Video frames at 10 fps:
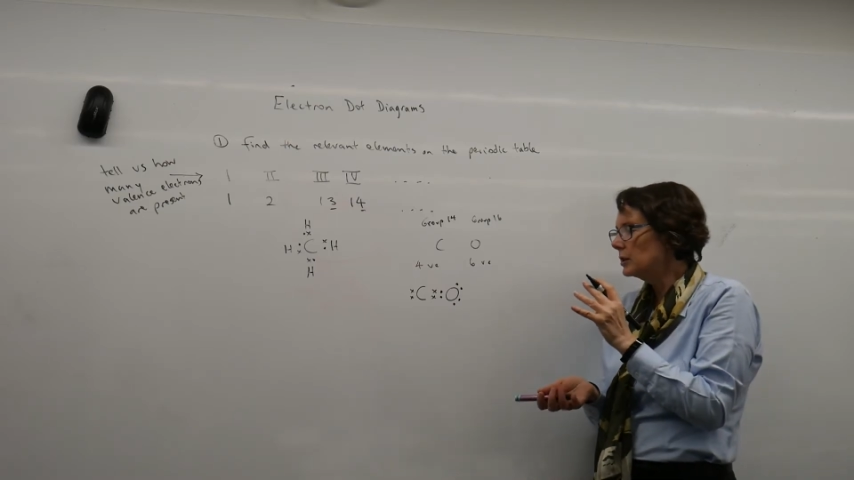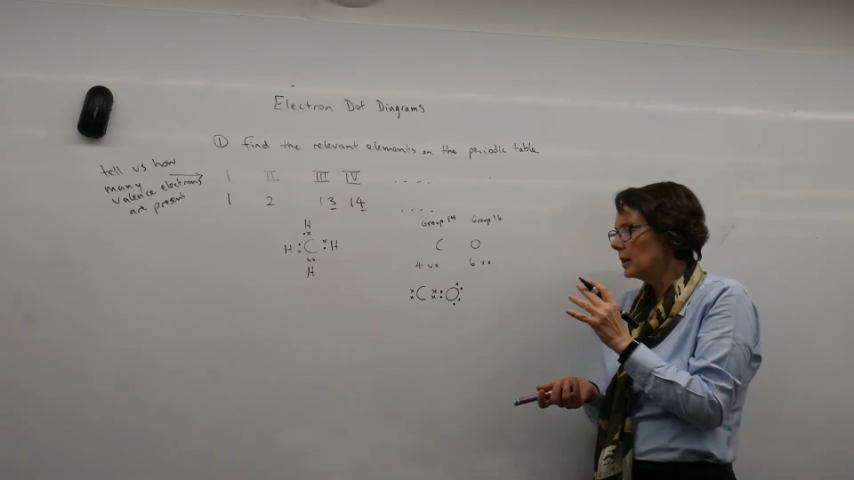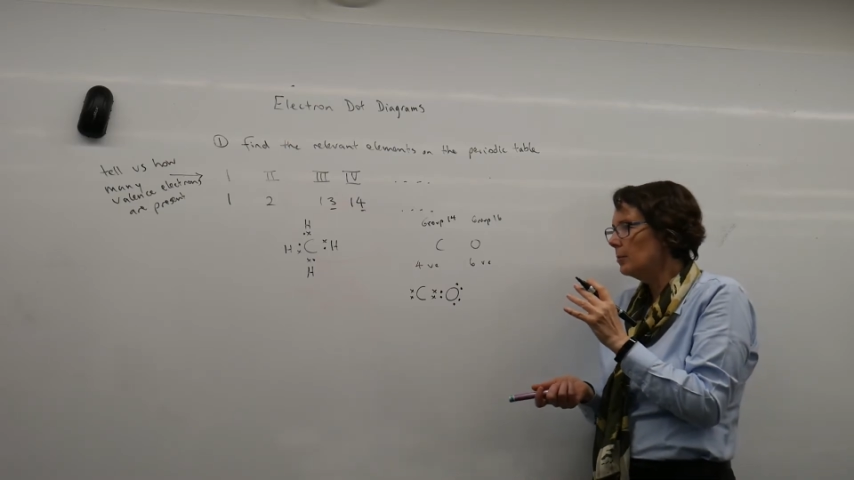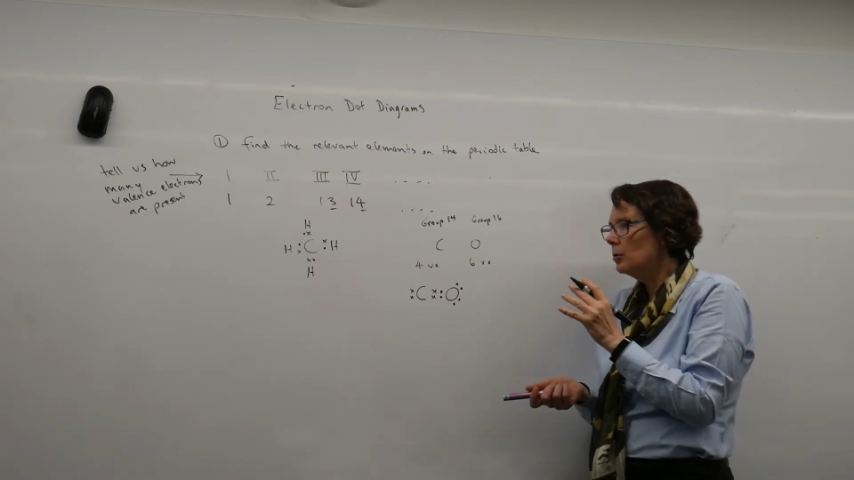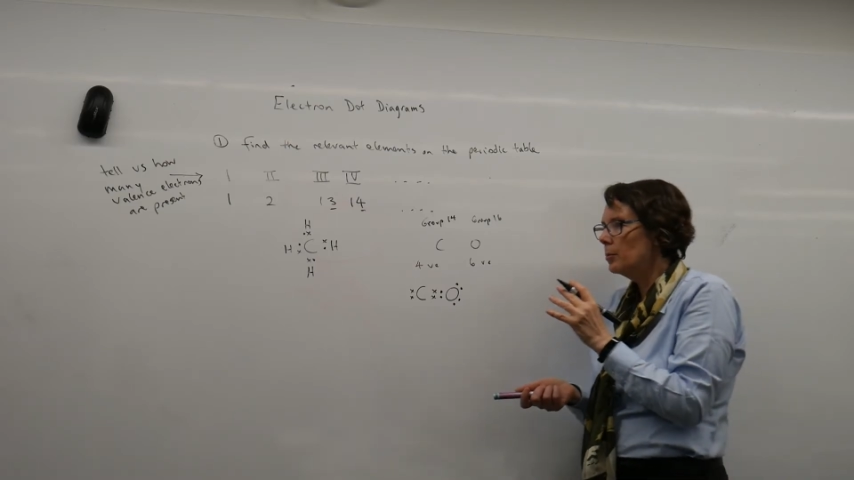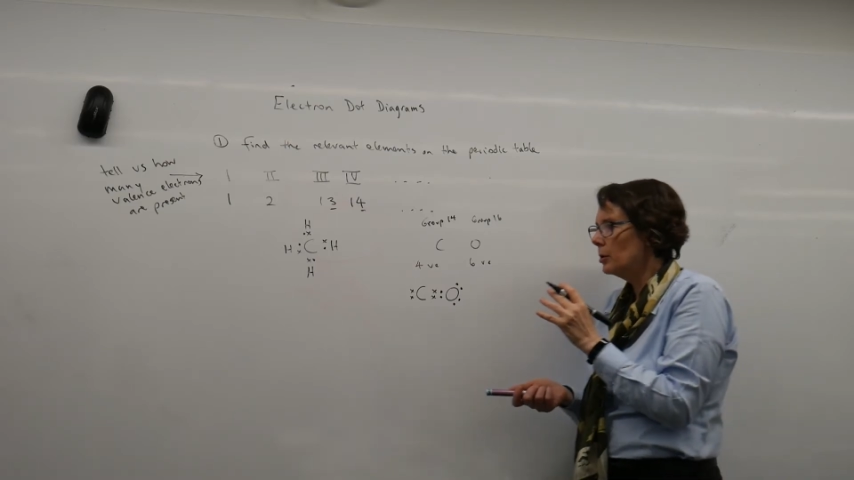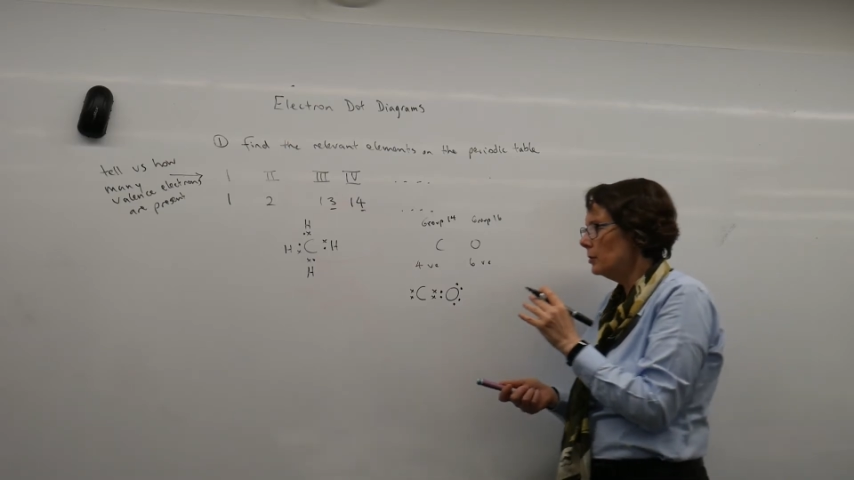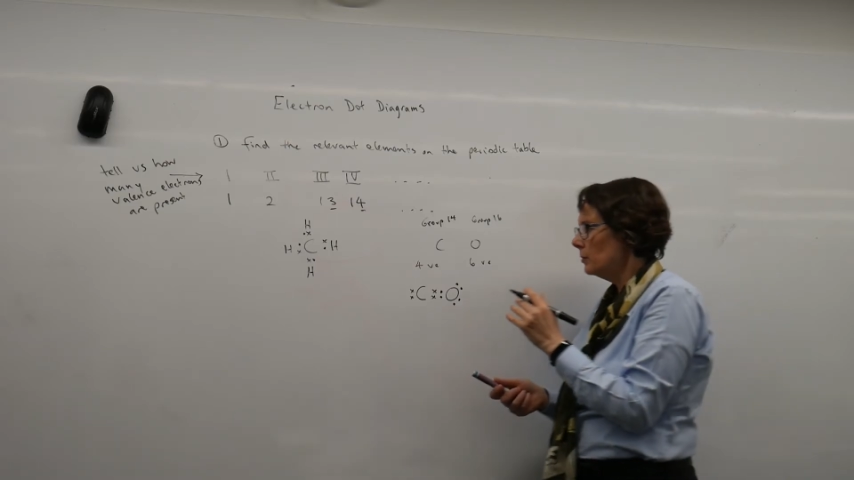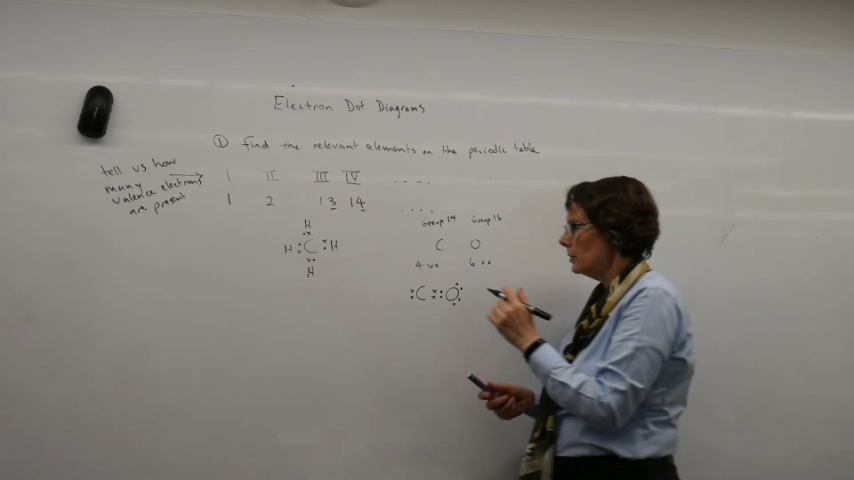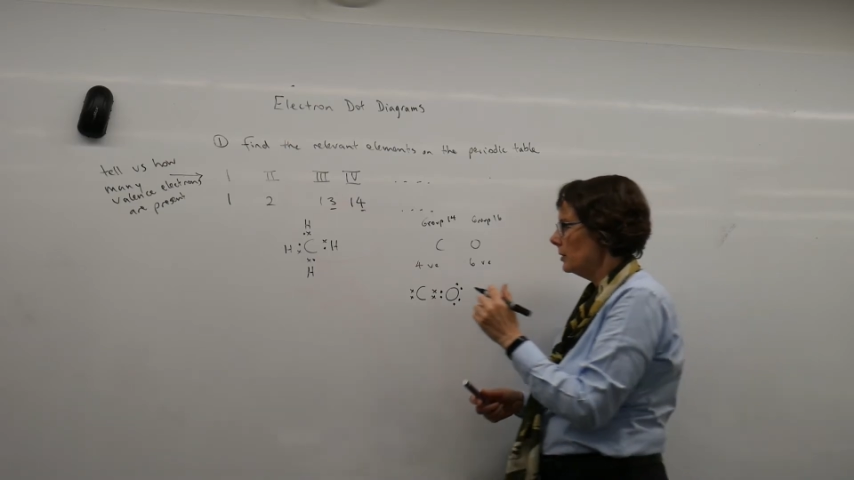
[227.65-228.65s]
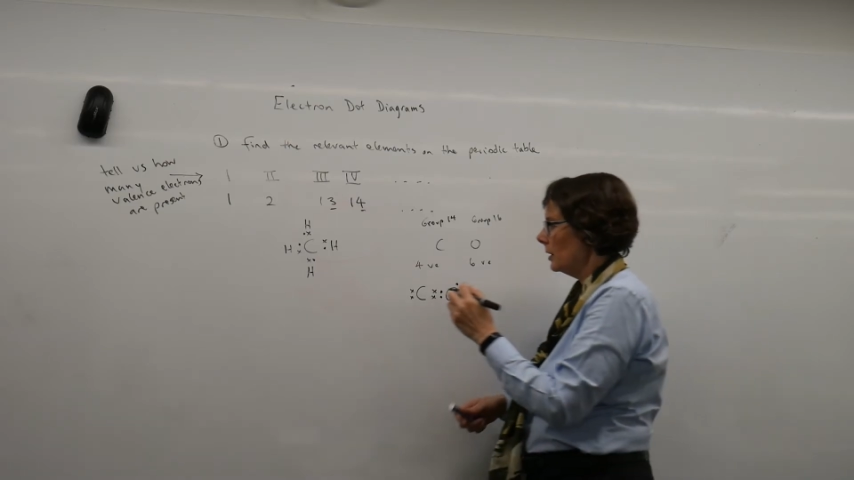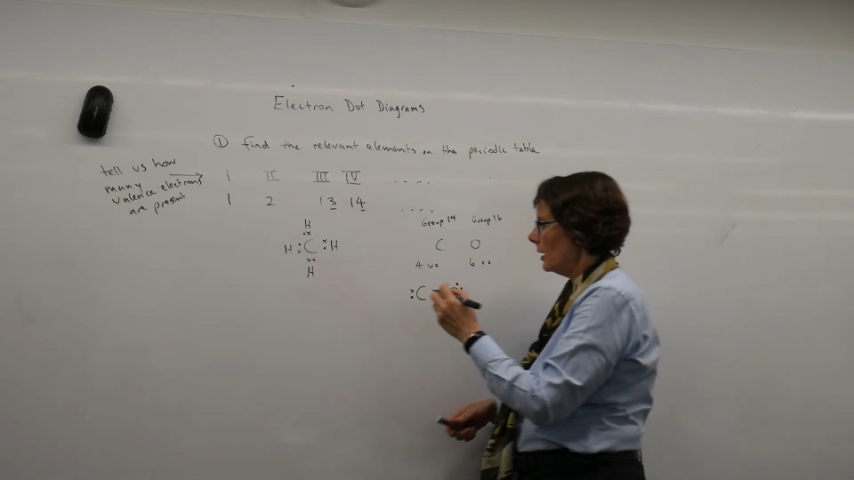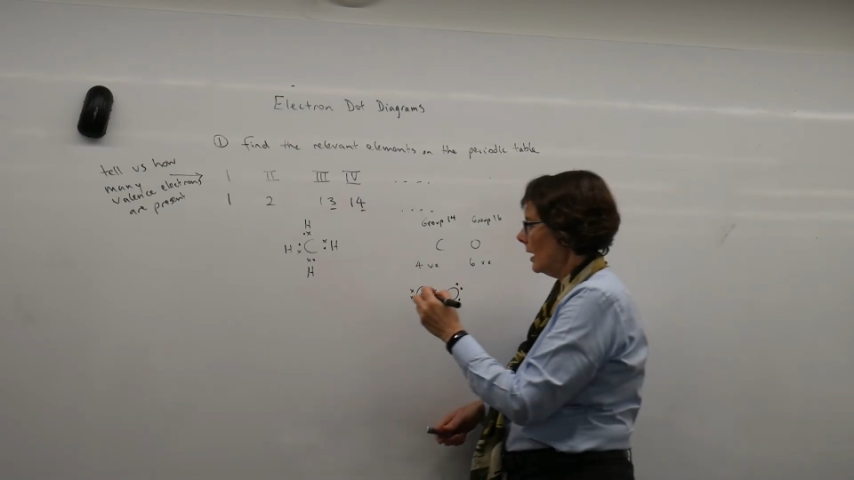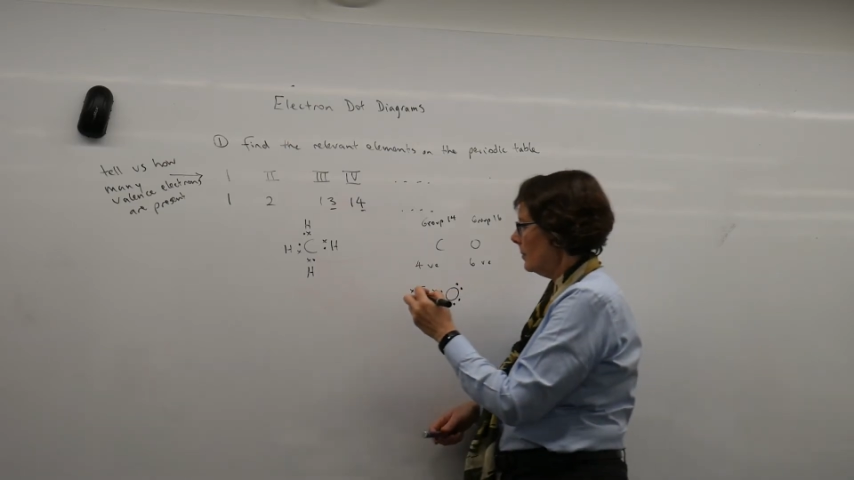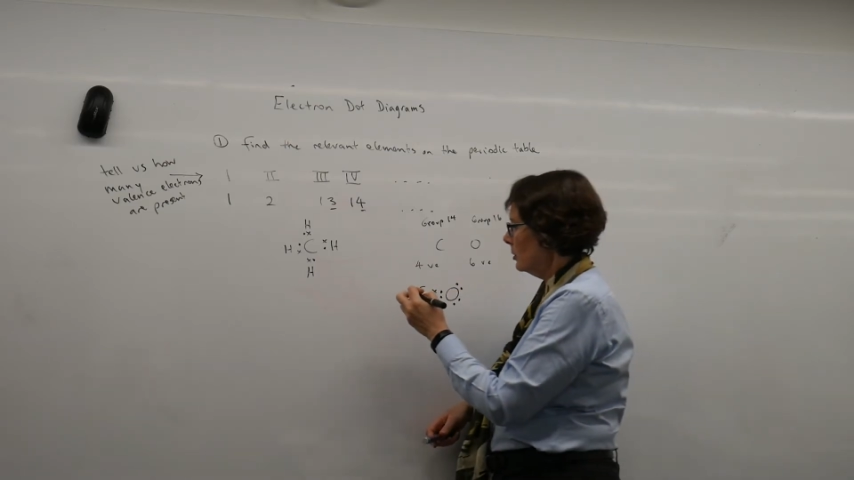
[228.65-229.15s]
double bond with the
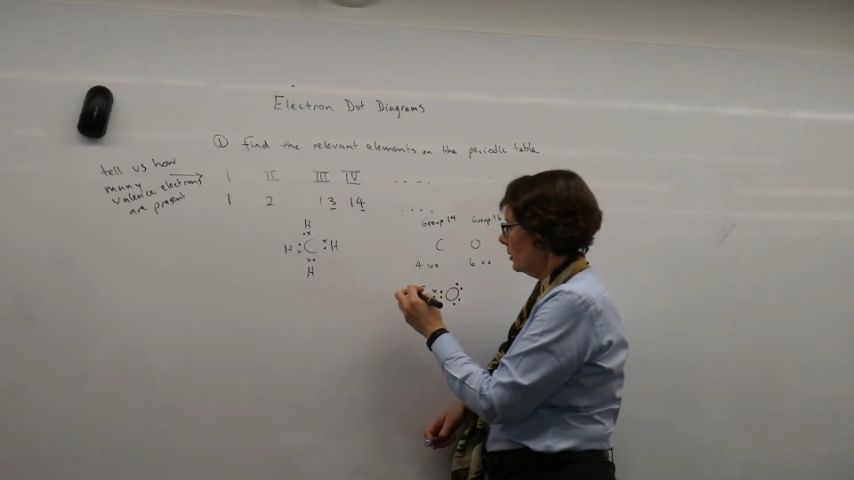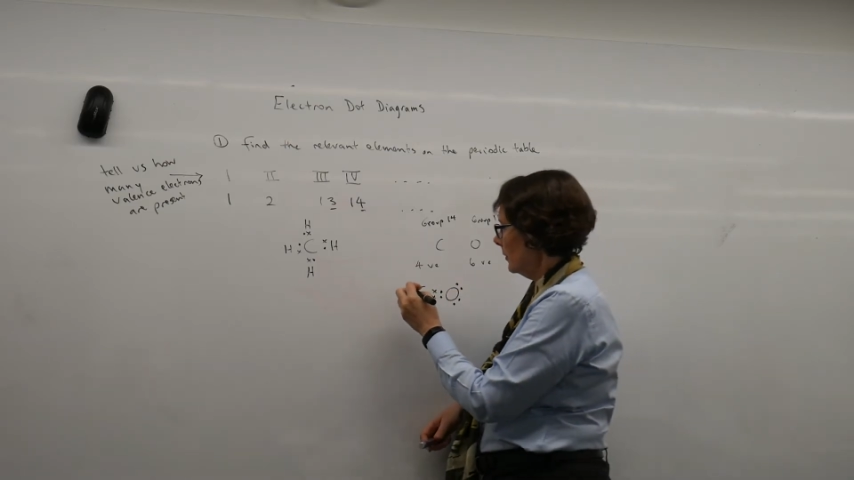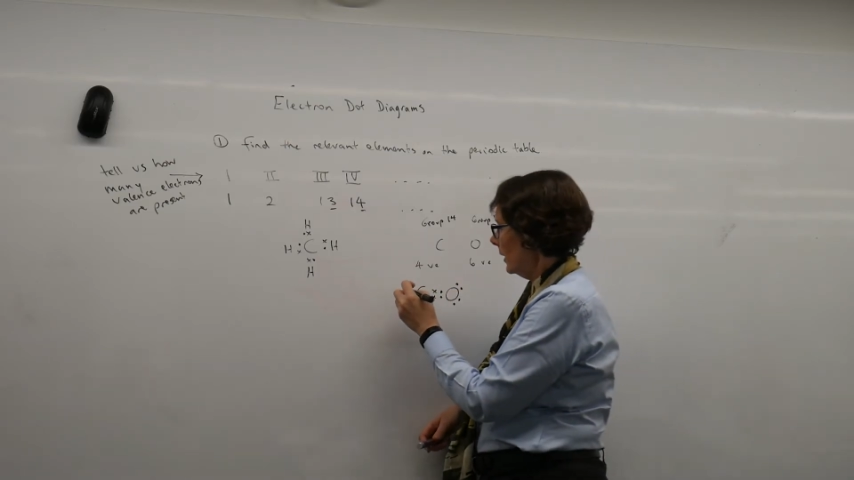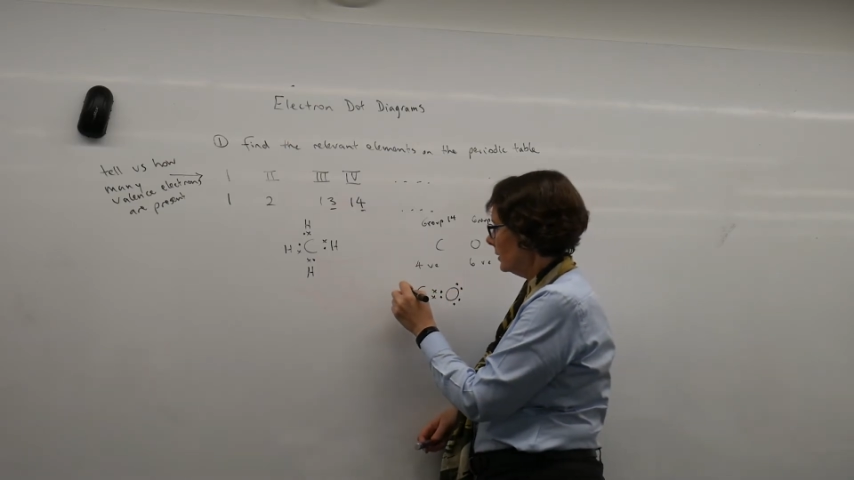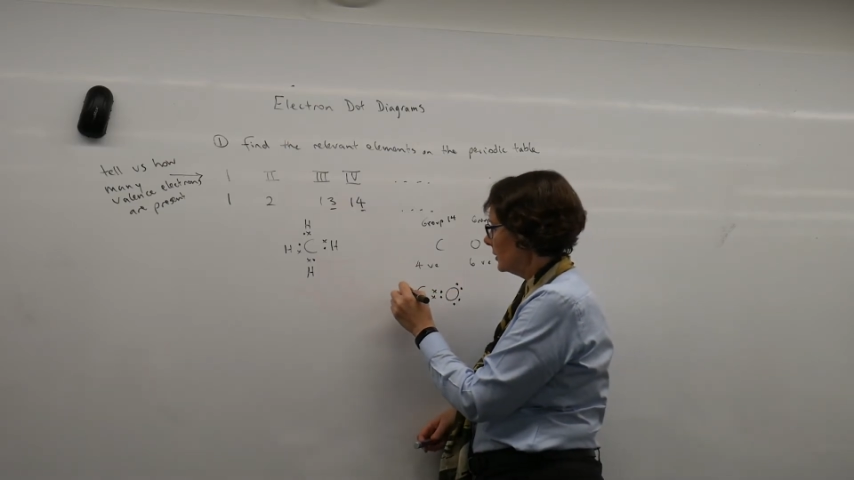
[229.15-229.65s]
carbon on that